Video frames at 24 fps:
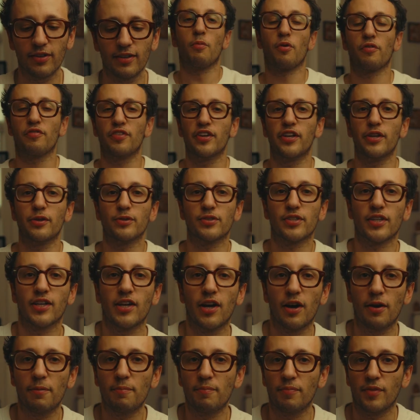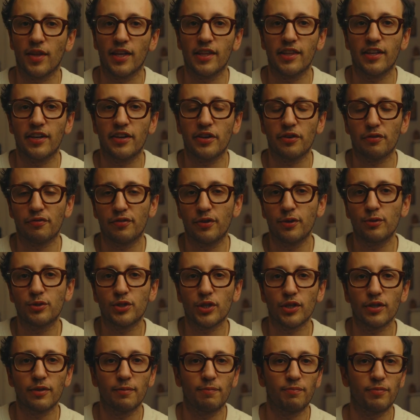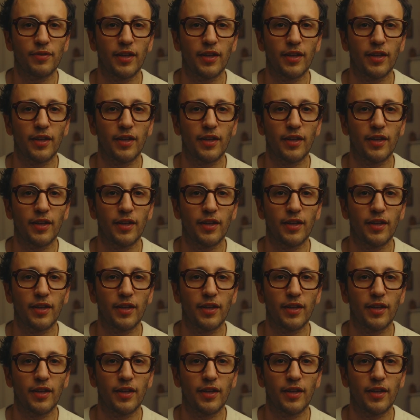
More videos to come in the near future.